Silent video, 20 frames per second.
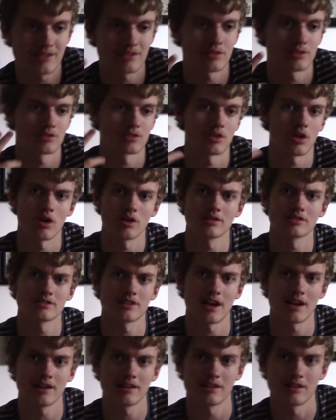There's
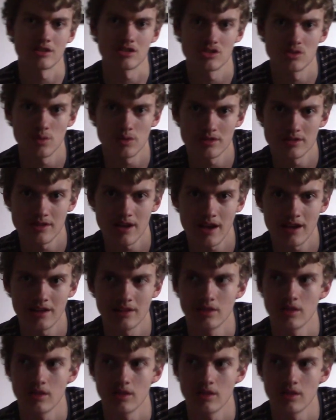long-sighted and short-sighted.